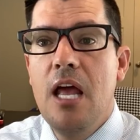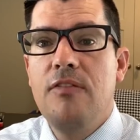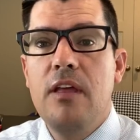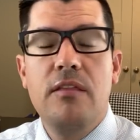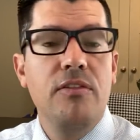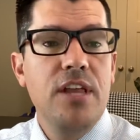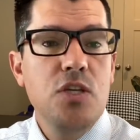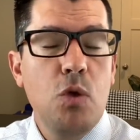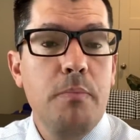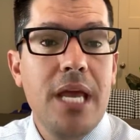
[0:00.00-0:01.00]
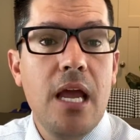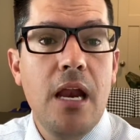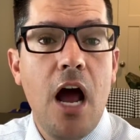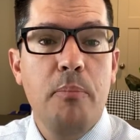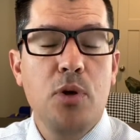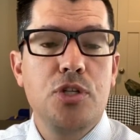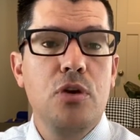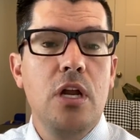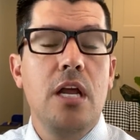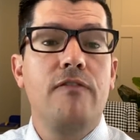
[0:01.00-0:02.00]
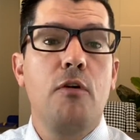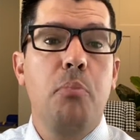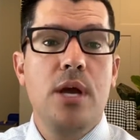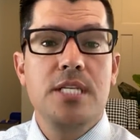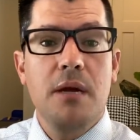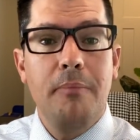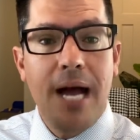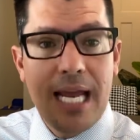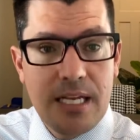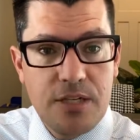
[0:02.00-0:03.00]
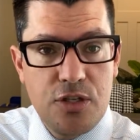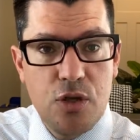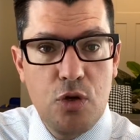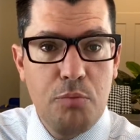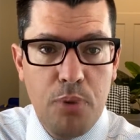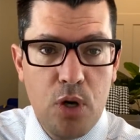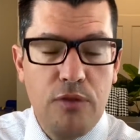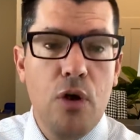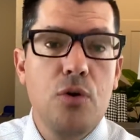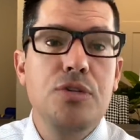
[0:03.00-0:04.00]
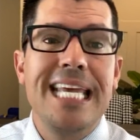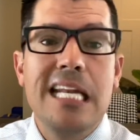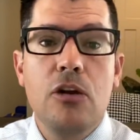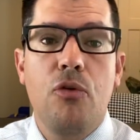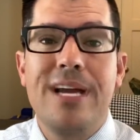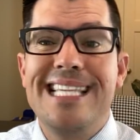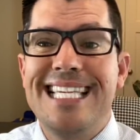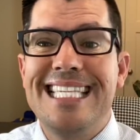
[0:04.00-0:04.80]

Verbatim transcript: then this would be an opportunity for President Biden to put those increases